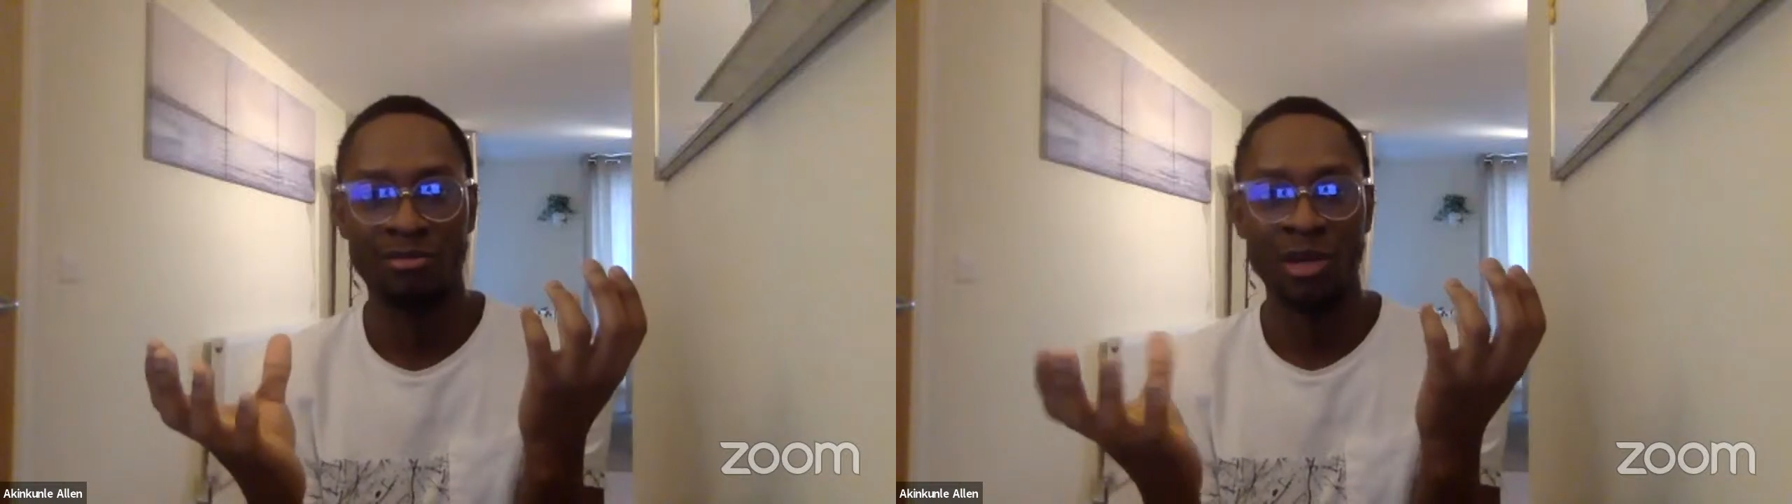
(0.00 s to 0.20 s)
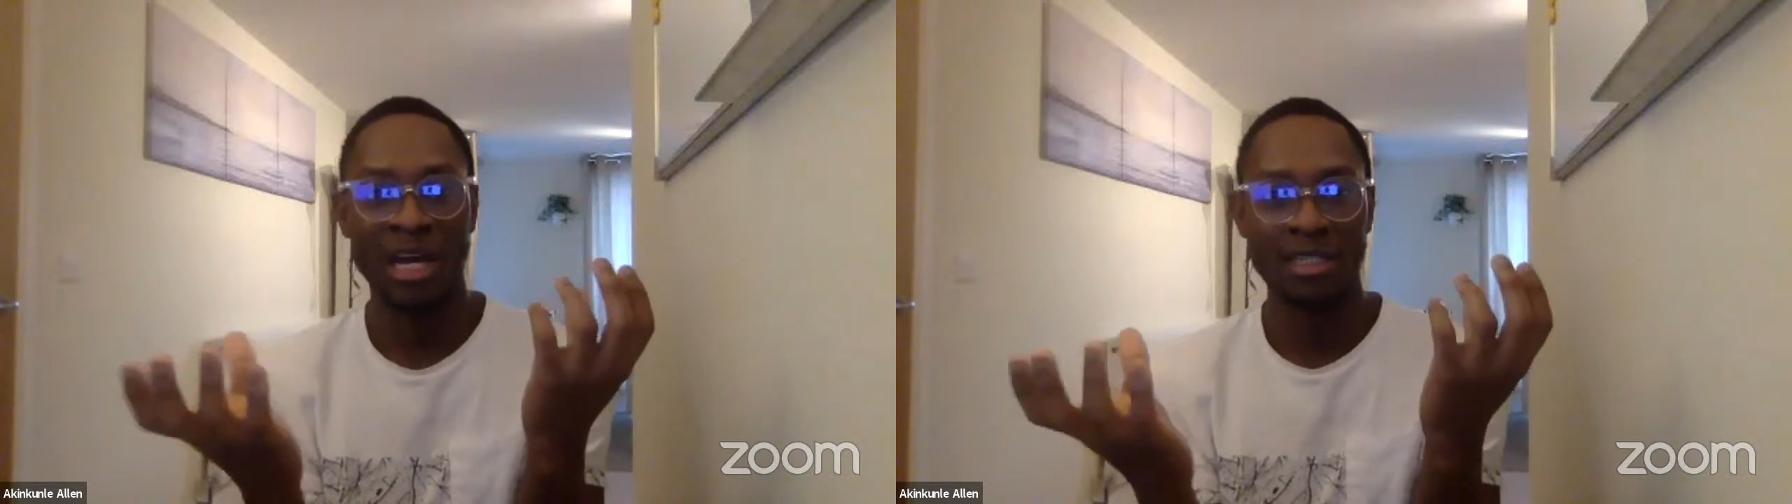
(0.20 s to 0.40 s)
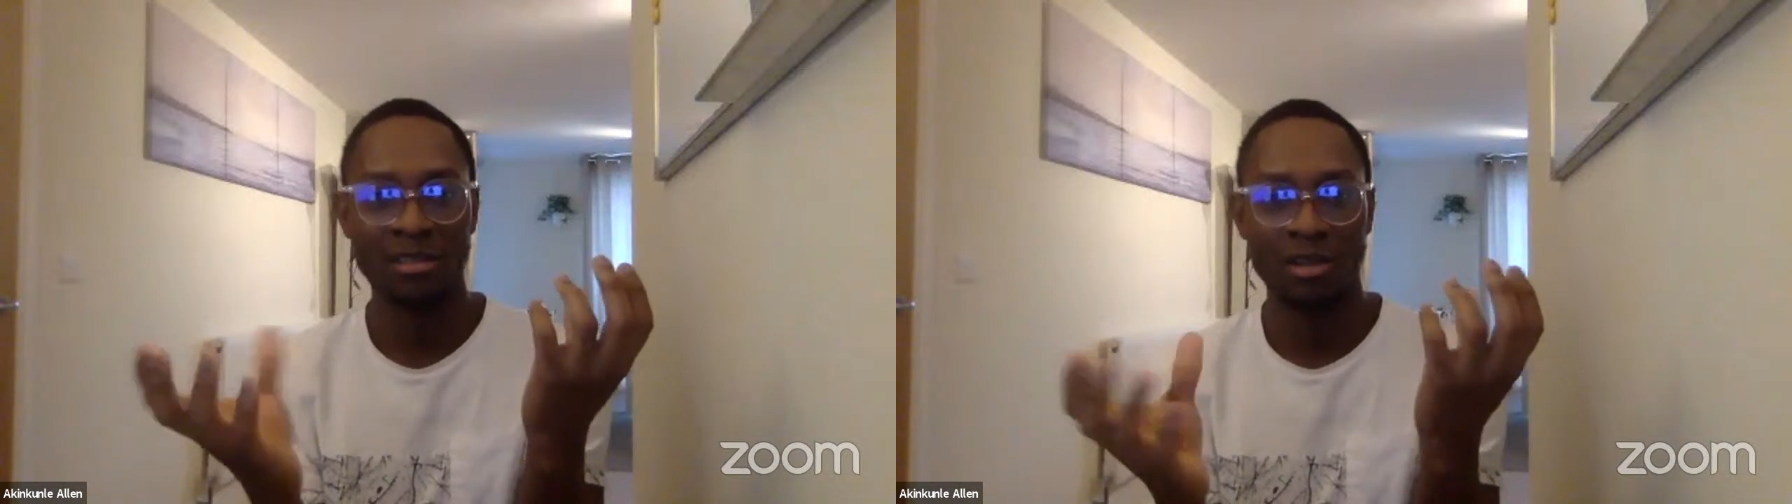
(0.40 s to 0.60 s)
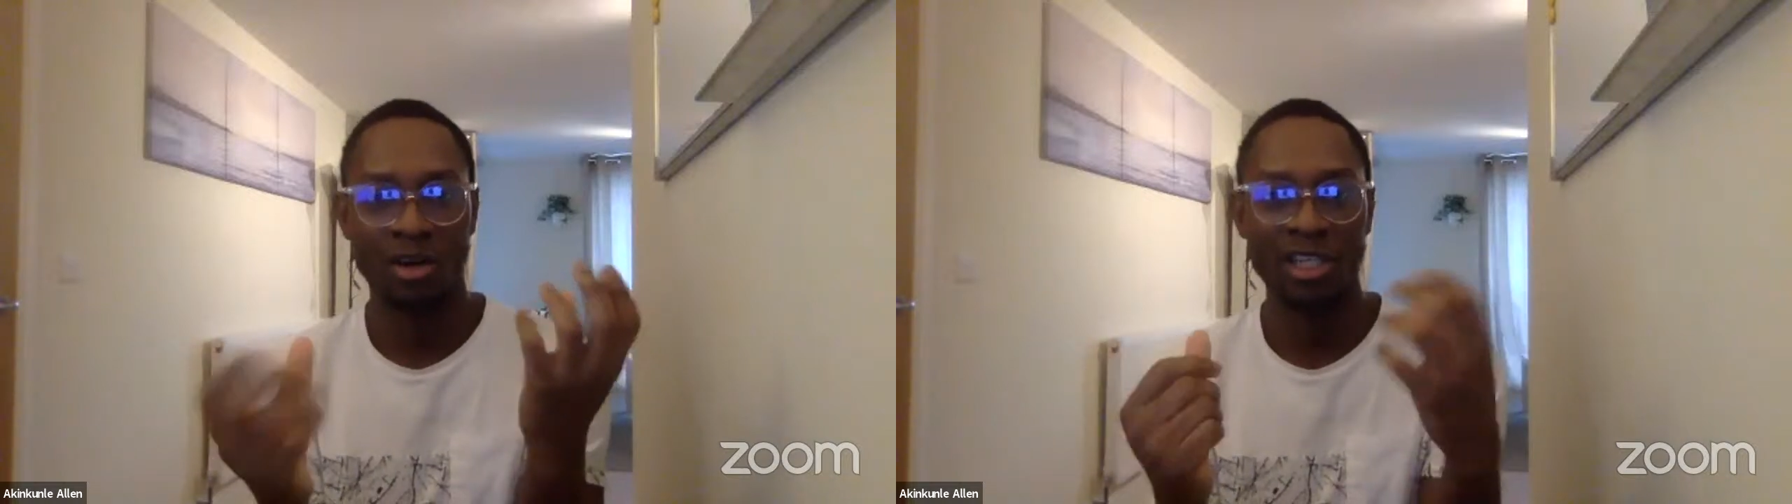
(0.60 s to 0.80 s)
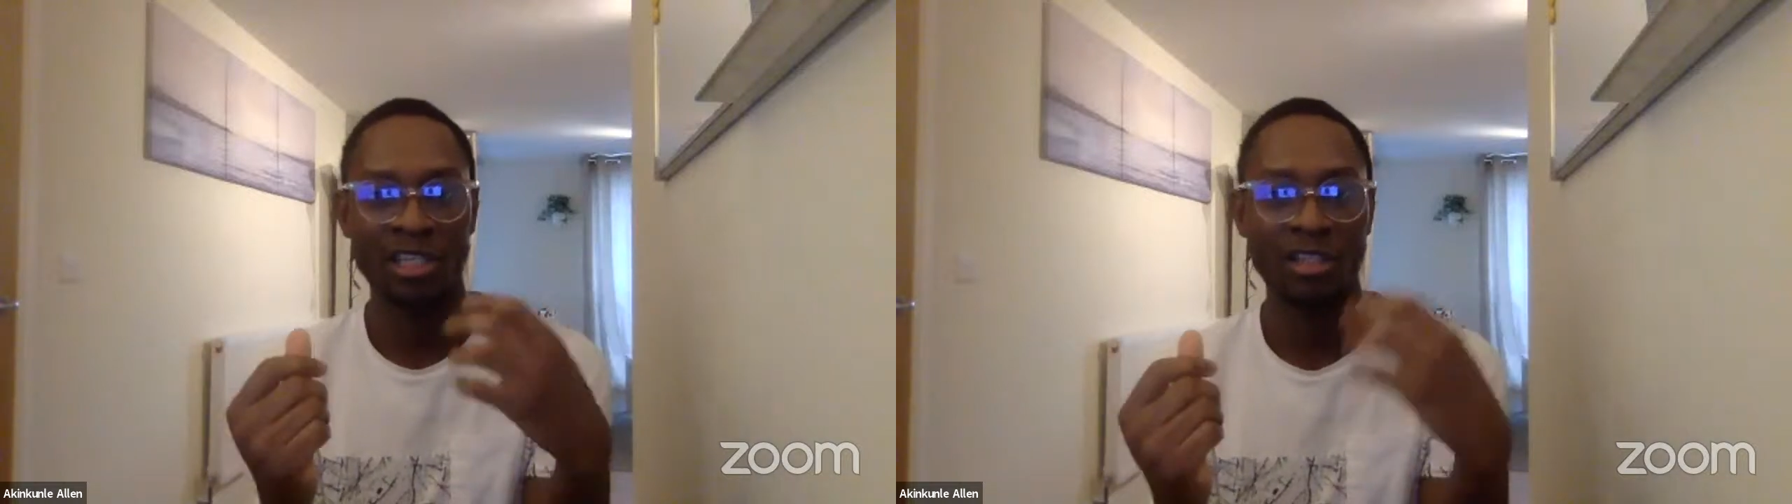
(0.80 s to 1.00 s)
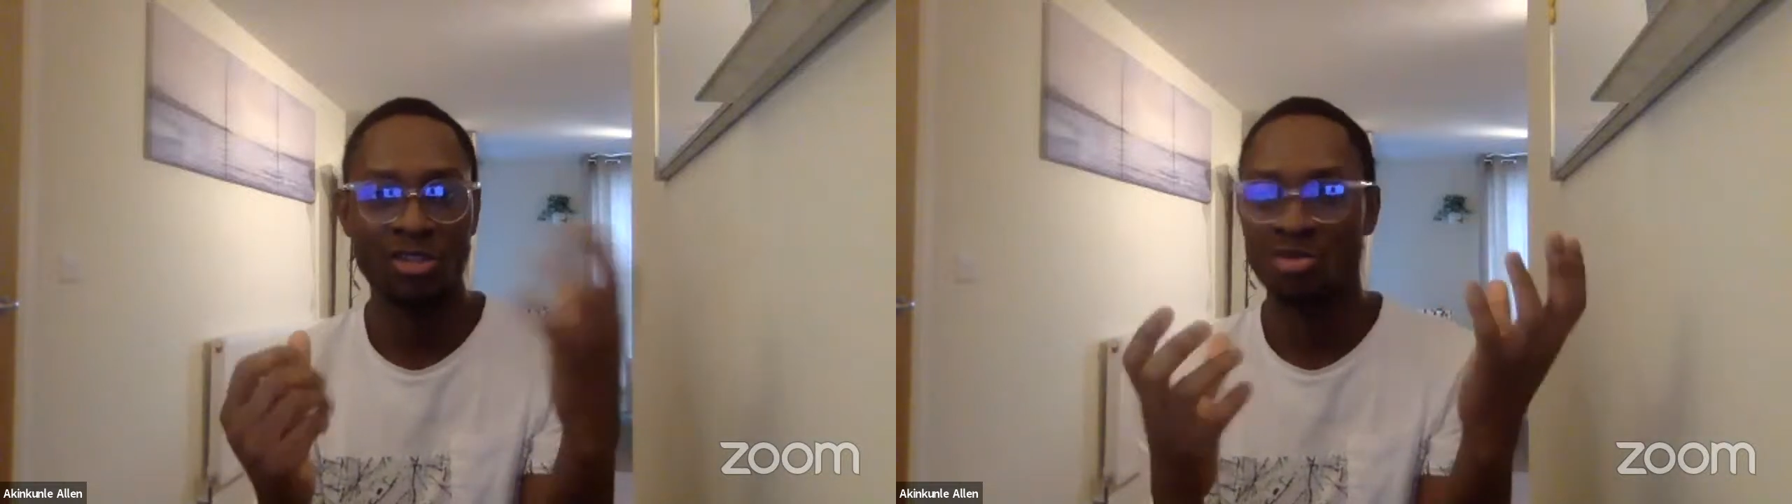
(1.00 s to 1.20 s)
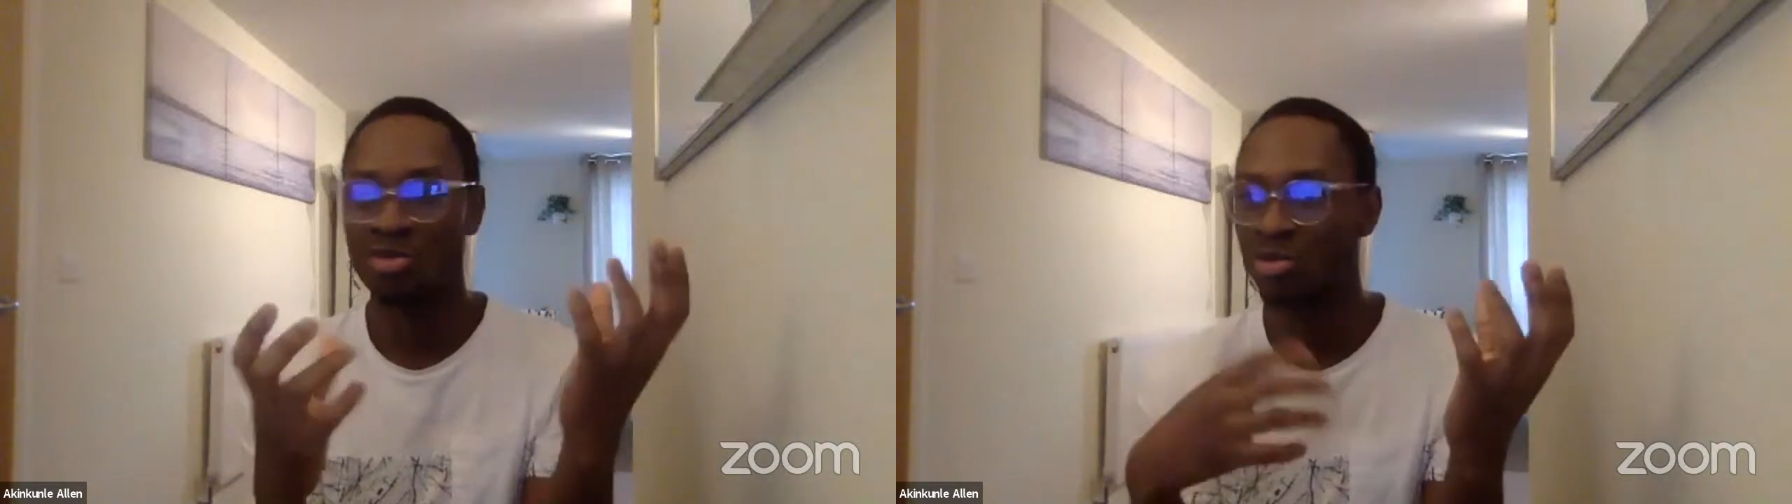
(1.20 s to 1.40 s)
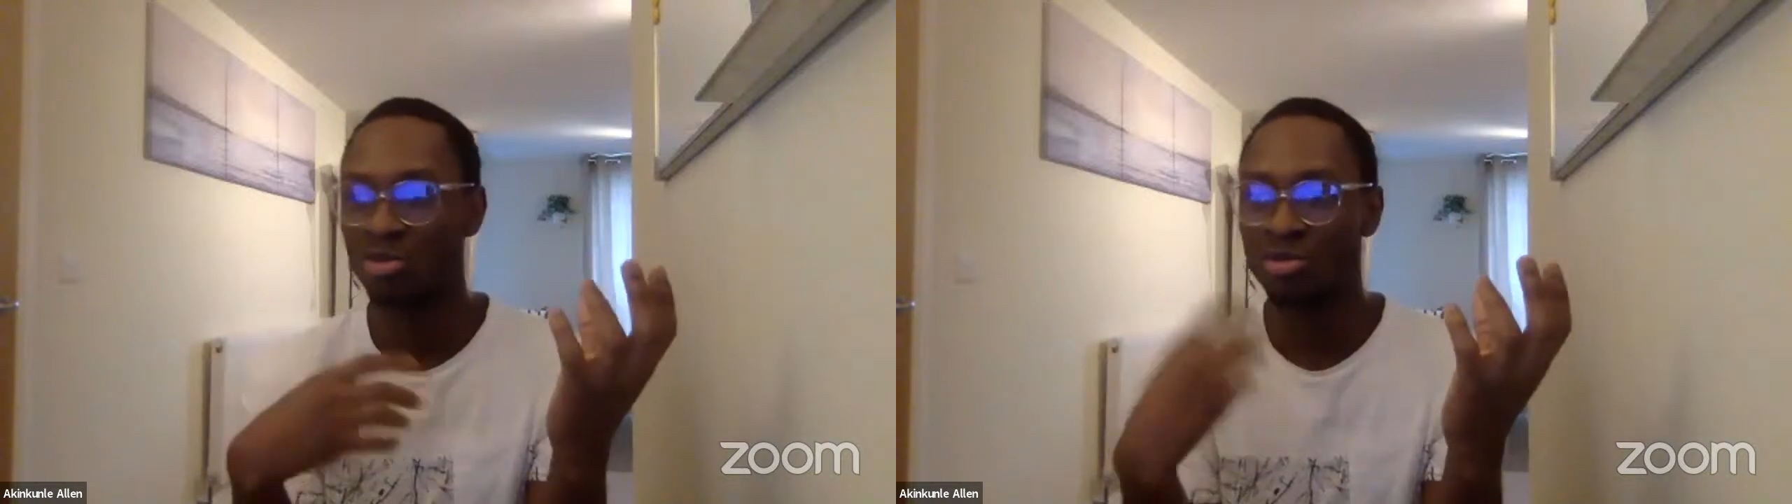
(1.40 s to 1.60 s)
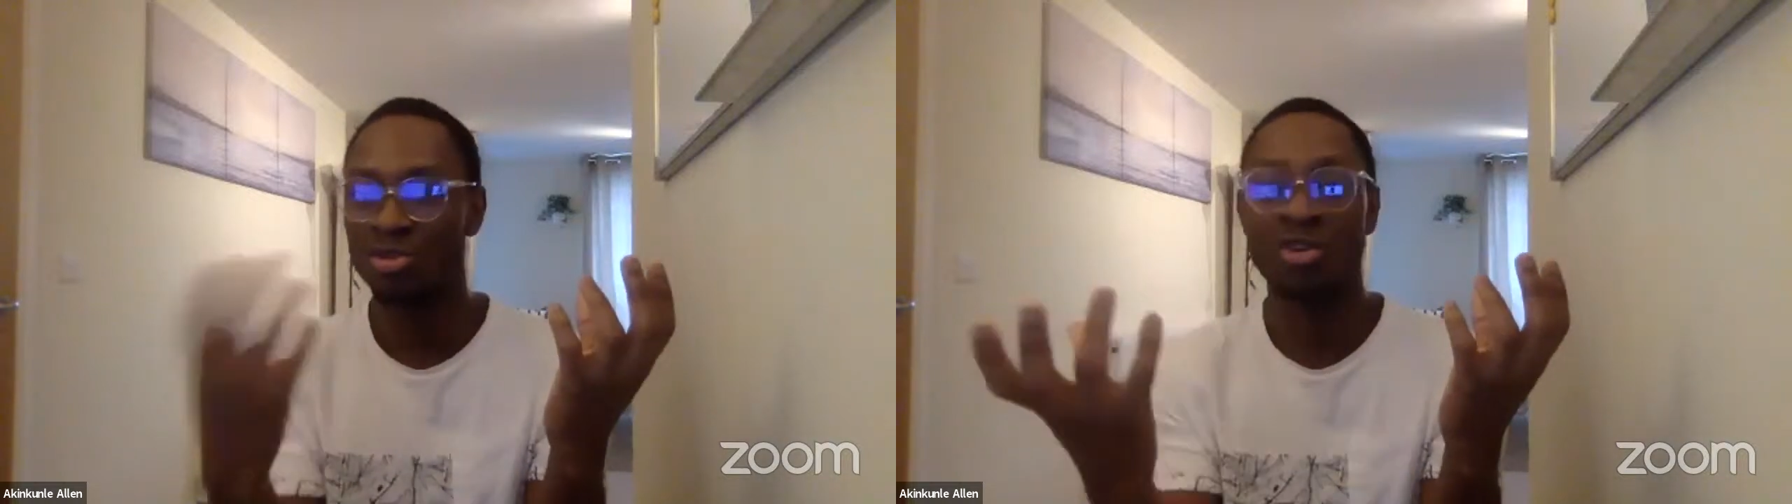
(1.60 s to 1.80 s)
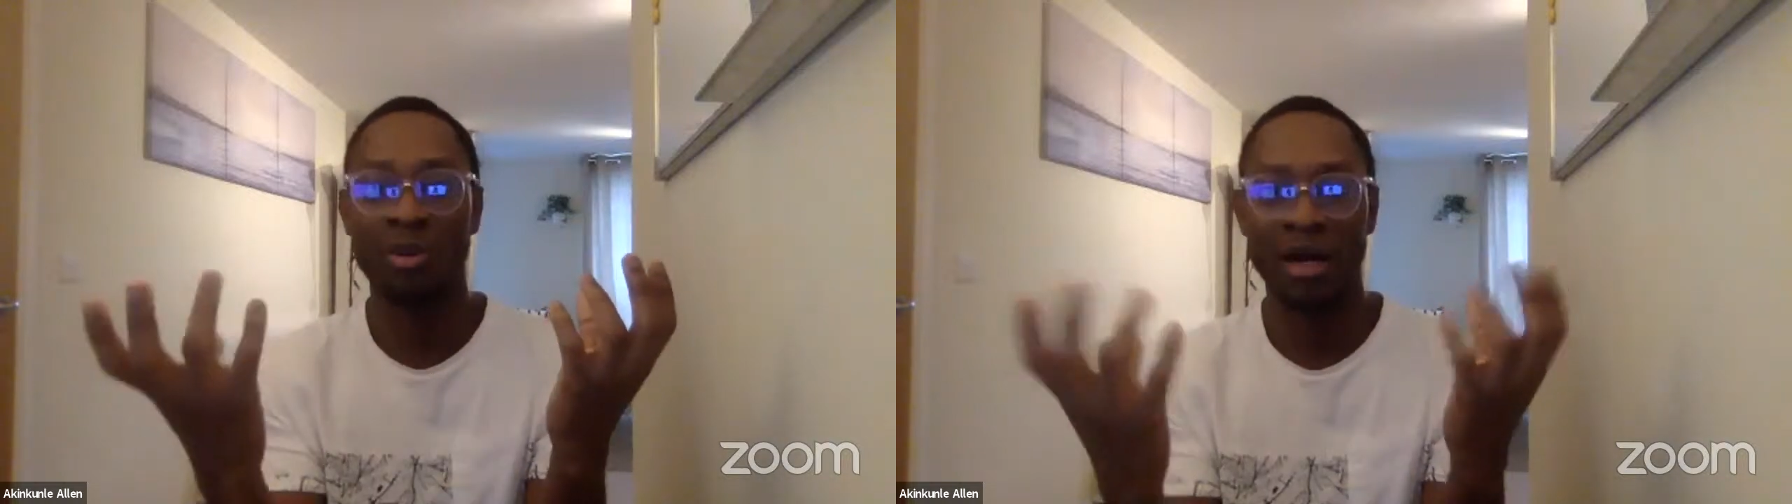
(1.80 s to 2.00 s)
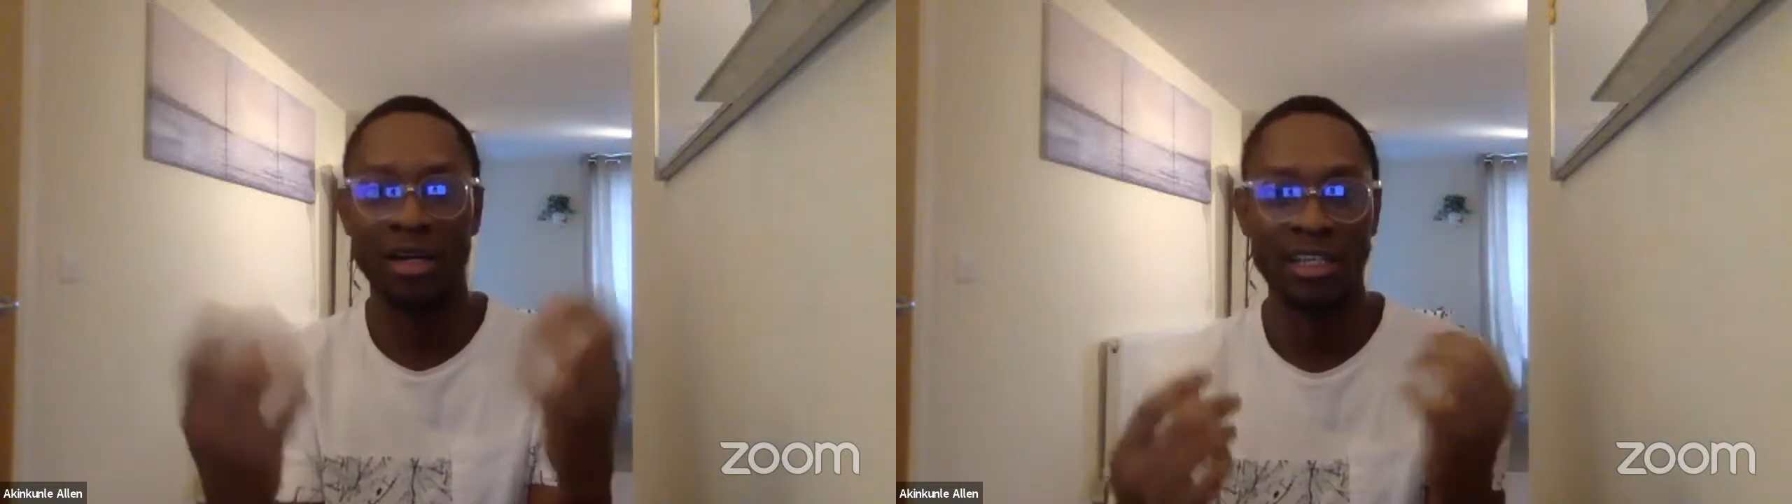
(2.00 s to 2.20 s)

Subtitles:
Fulani, or English to Yoruba,